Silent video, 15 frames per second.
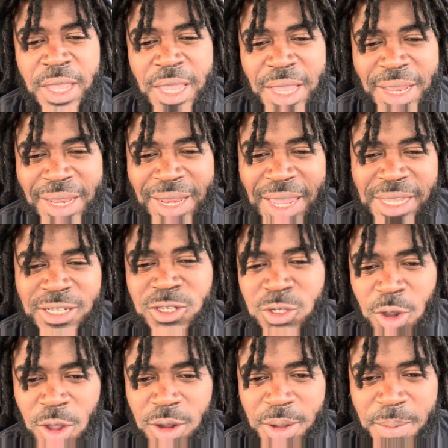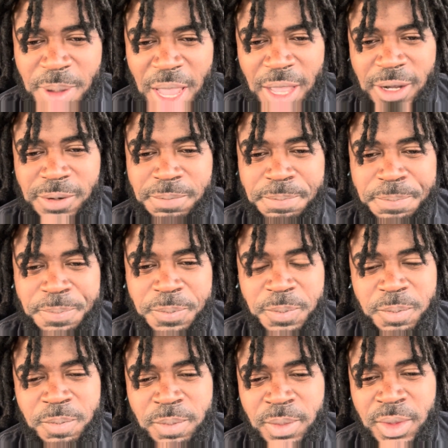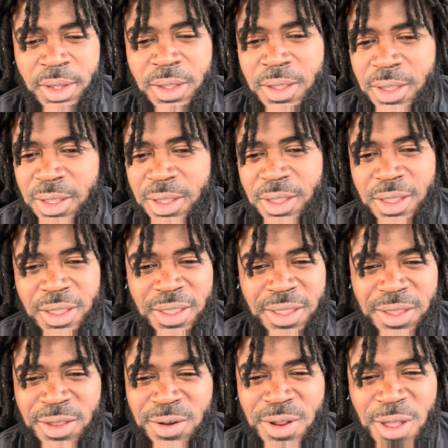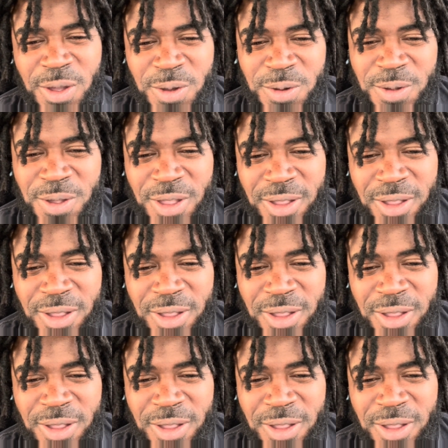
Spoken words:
Let's talk about it. You know